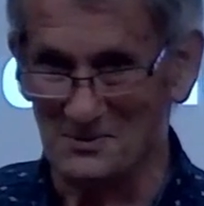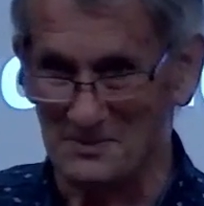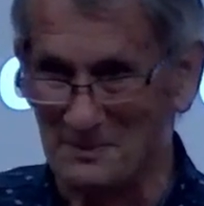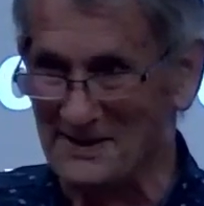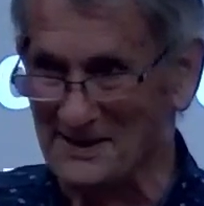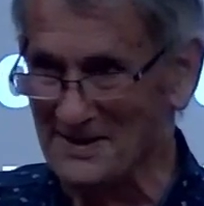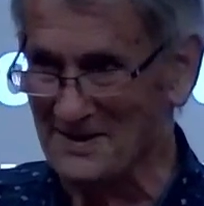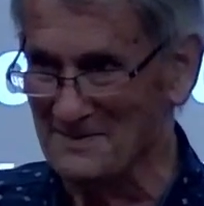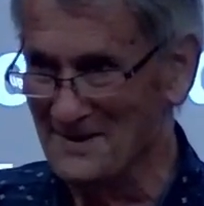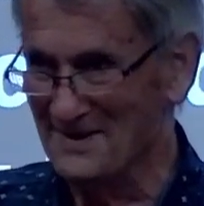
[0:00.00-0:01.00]
pricking
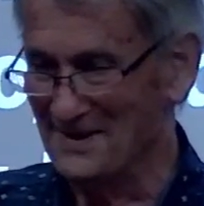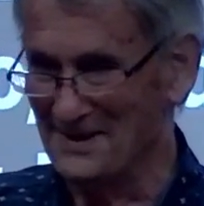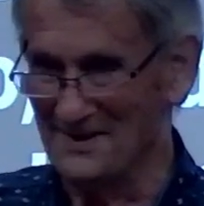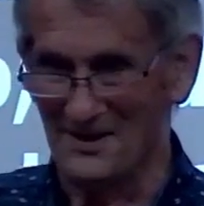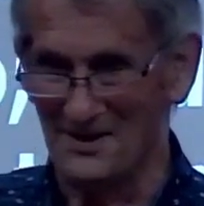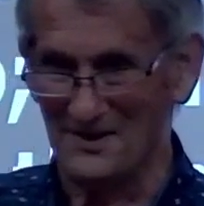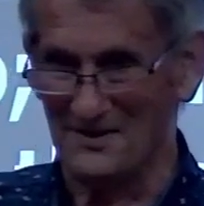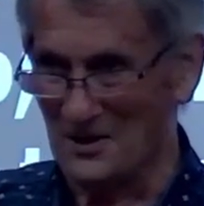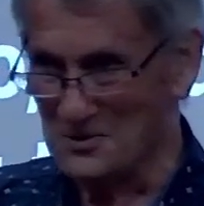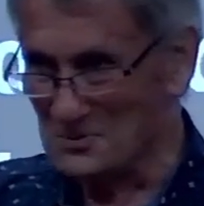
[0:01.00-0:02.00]
him, and
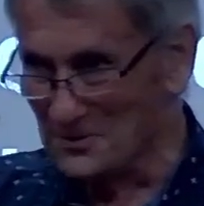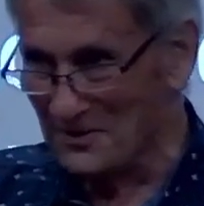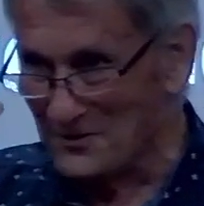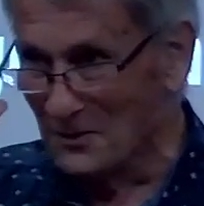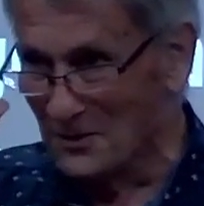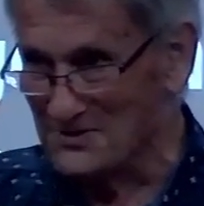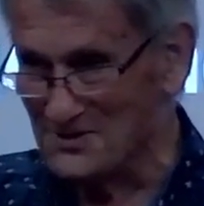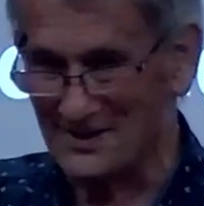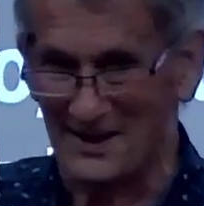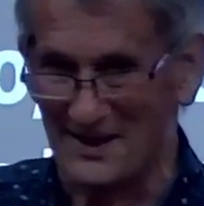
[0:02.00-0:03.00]
those were the thoughts
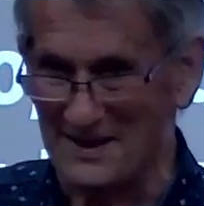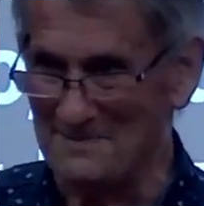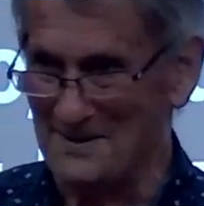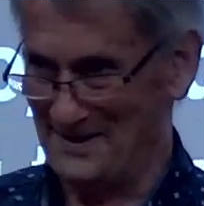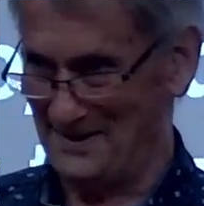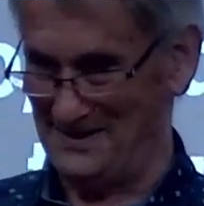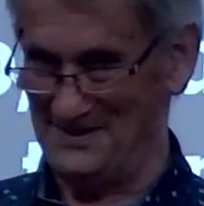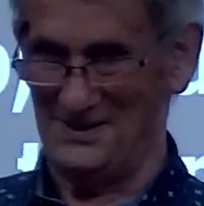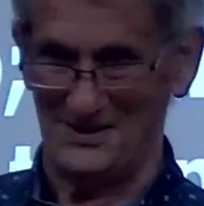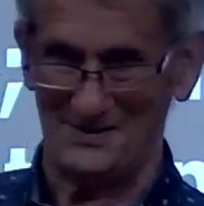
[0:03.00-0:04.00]
that came
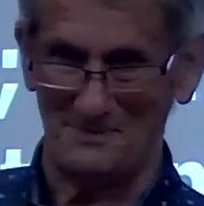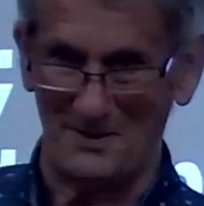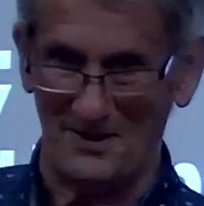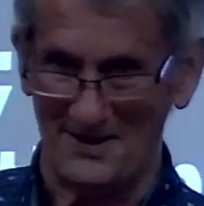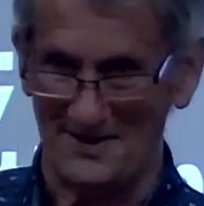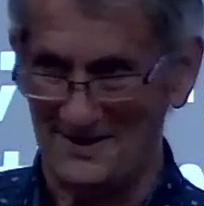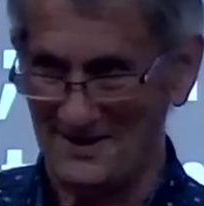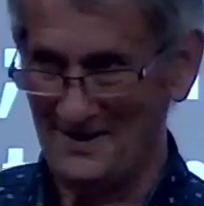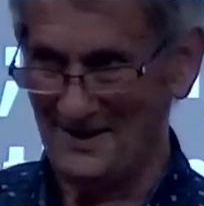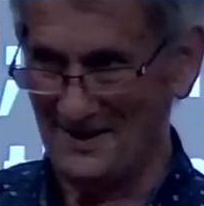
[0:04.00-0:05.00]
into his mind
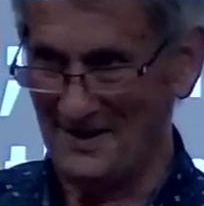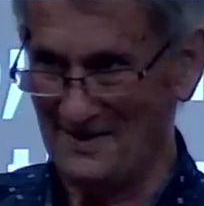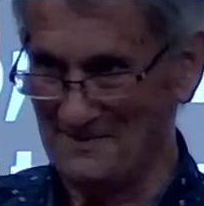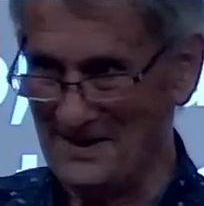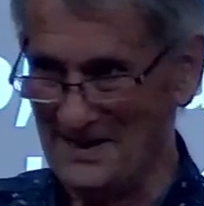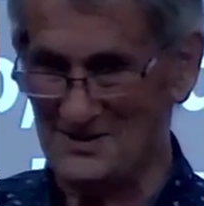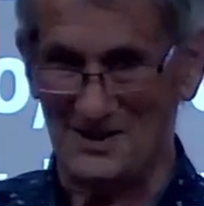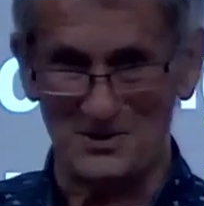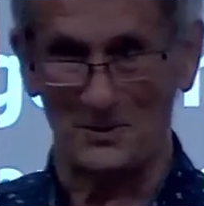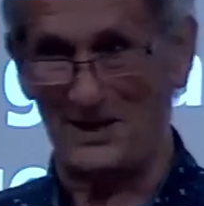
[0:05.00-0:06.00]
as he
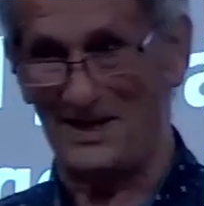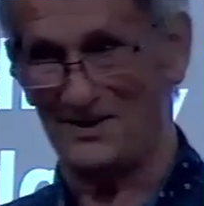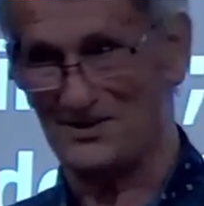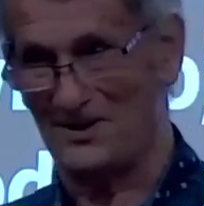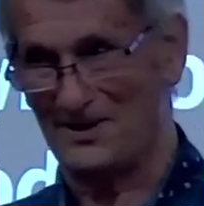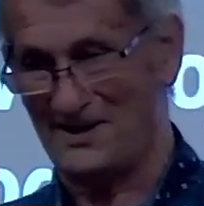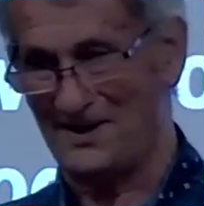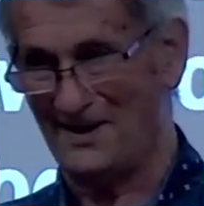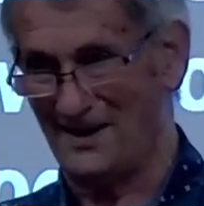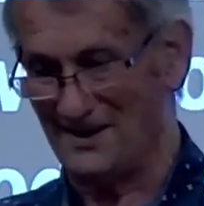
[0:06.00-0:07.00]
stood outside that
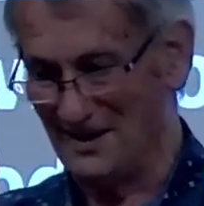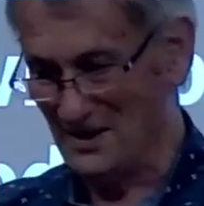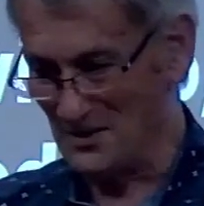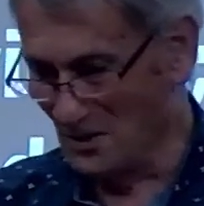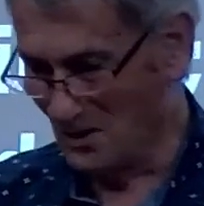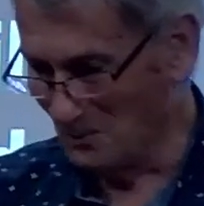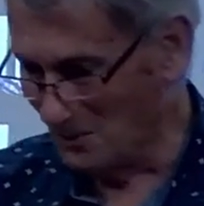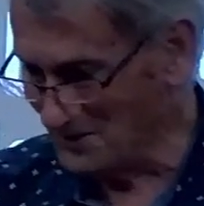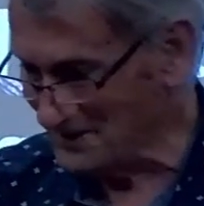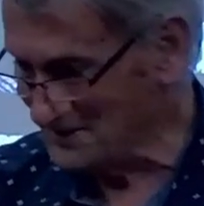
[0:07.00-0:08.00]
hut, not
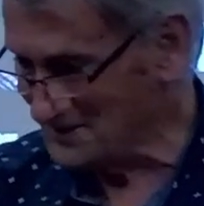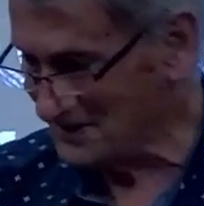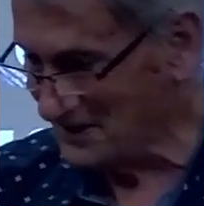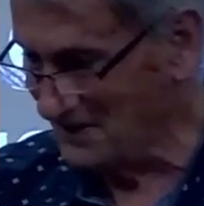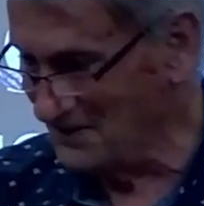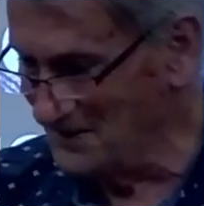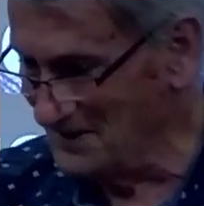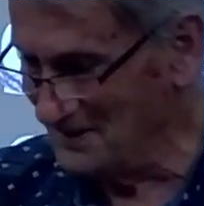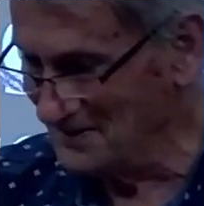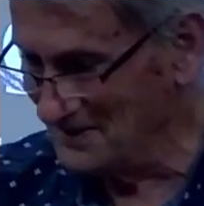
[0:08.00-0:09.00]
wanting to go
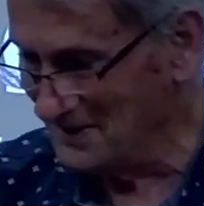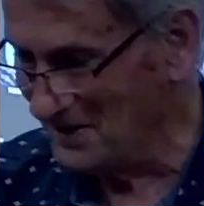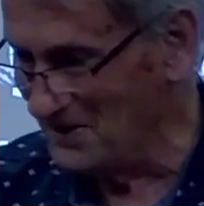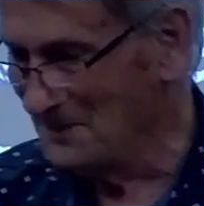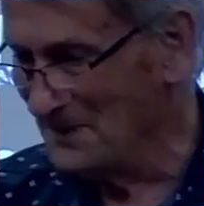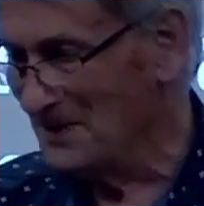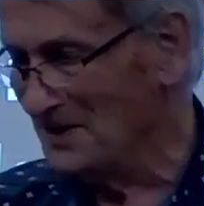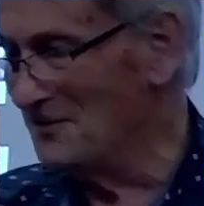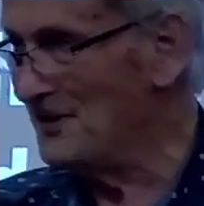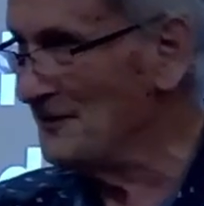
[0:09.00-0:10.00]
in. You know,
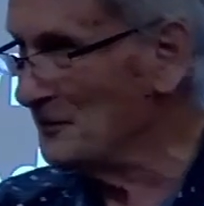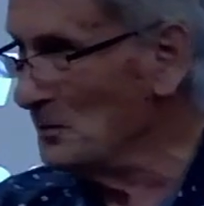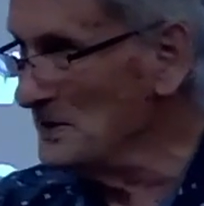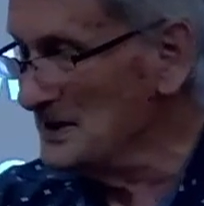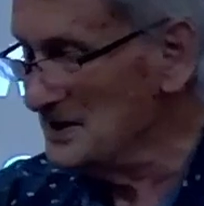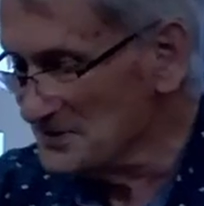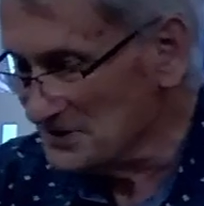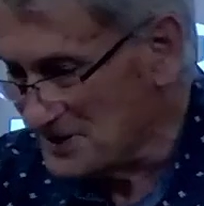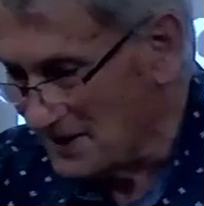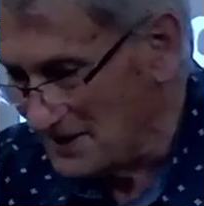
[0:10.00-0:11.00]
if ever we
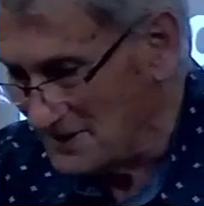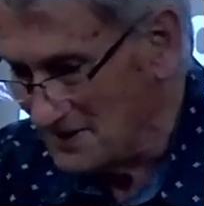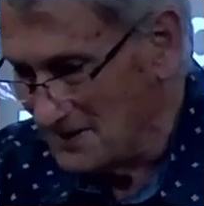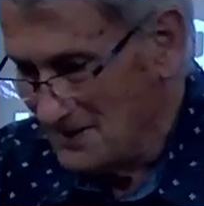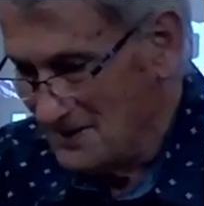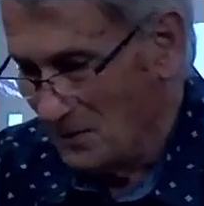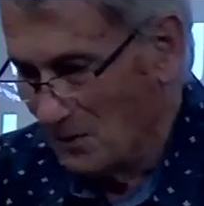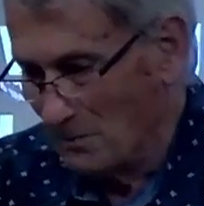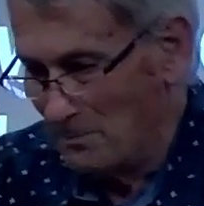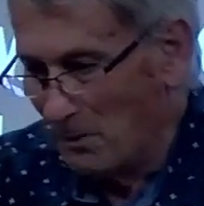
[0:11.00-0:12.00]
hesitate
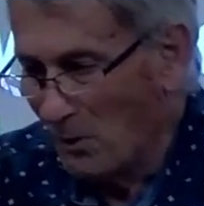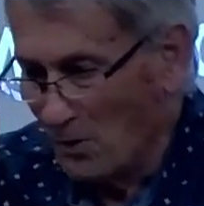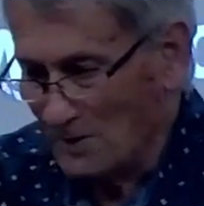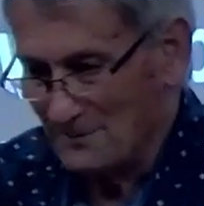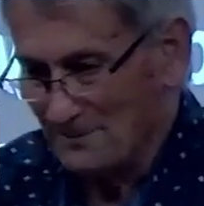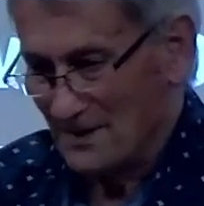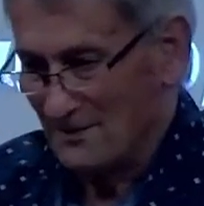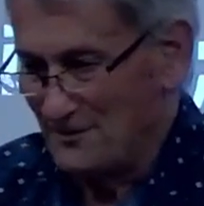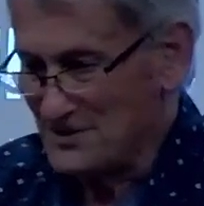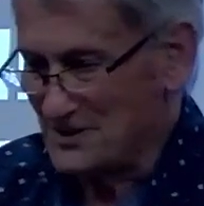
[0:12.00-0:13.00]
or balk at
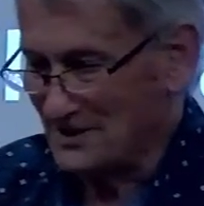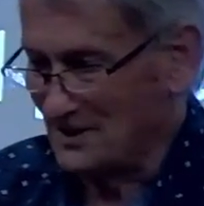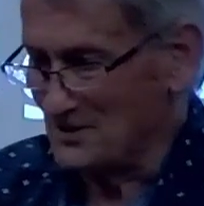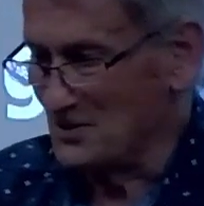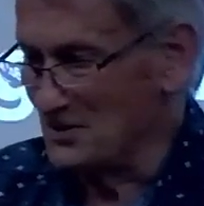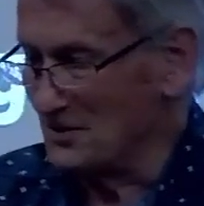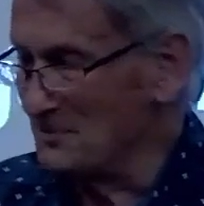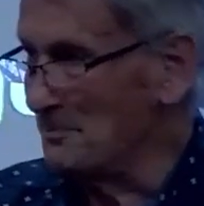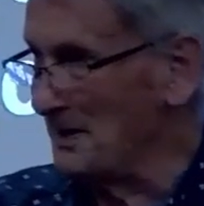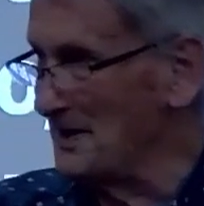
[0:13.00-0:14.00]
visiting a certain
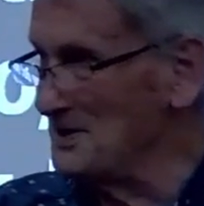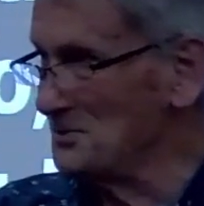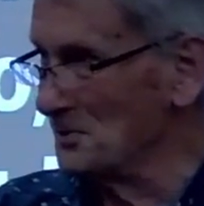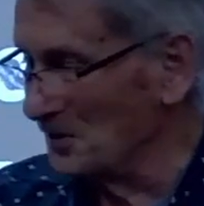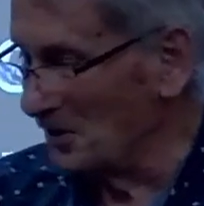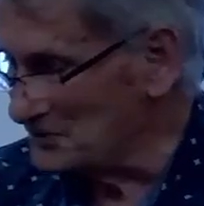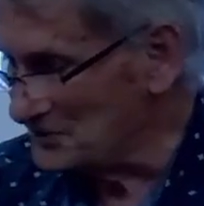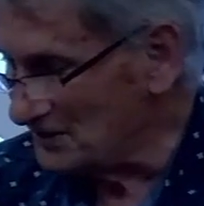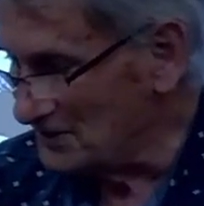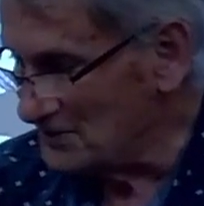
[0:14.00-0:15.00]
place or
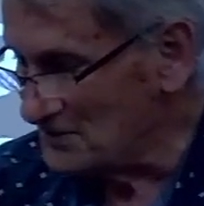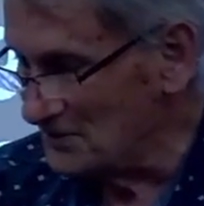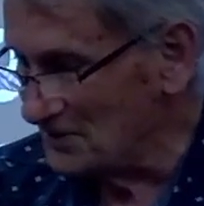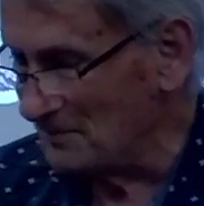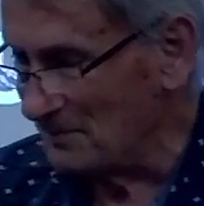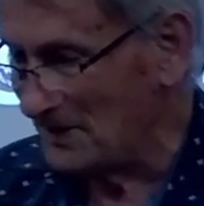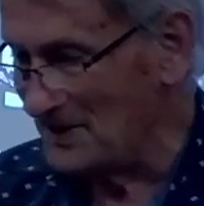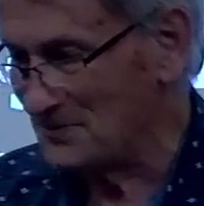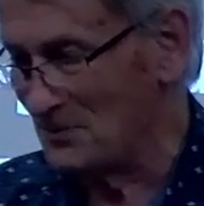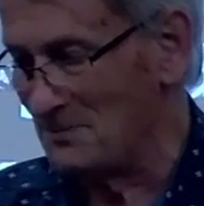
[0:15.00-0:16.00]
lodging at a certain
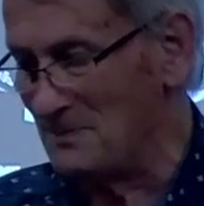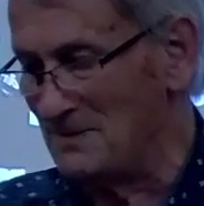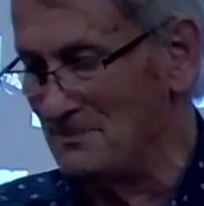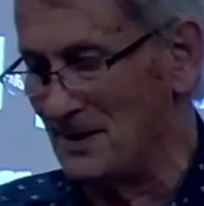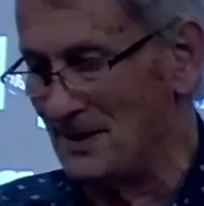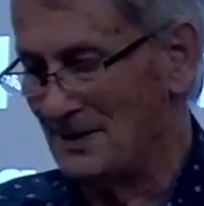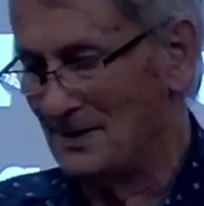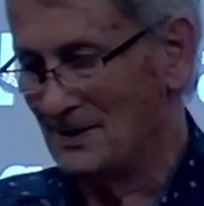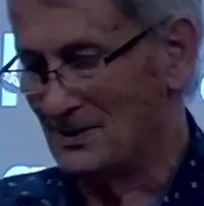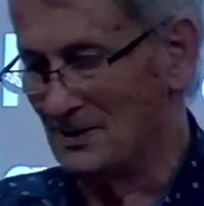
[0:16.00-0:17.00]
place, remember,
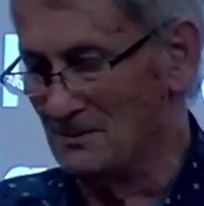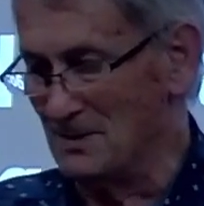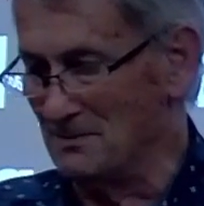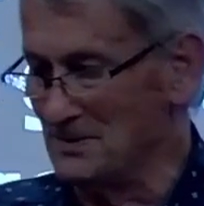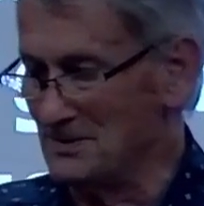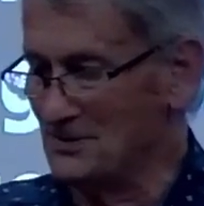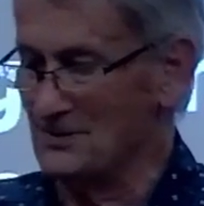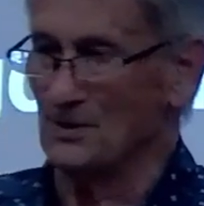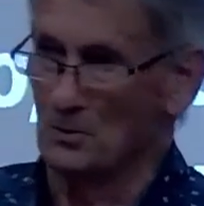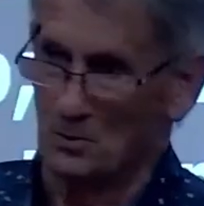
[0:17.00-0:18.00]
commitment to
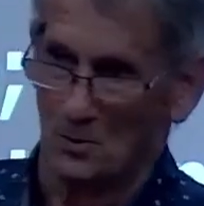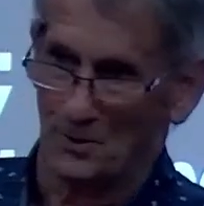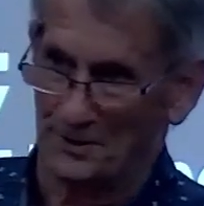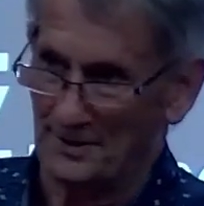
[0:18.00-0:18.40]
the Lord